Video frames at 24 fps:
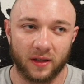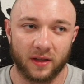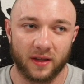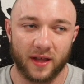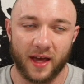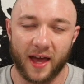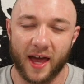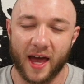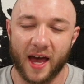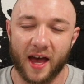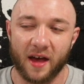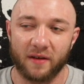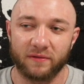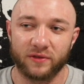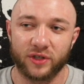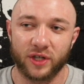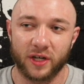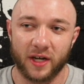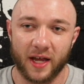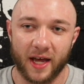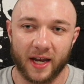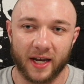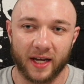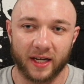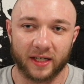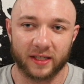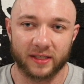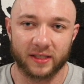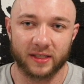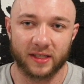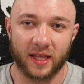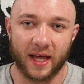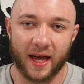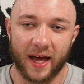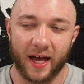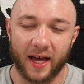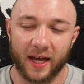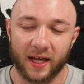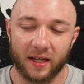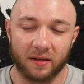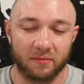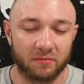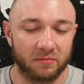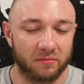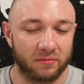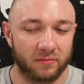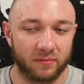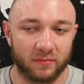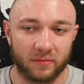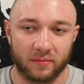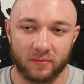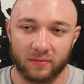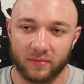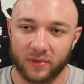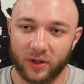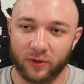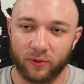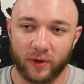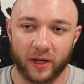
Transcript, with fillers: they have genetics that the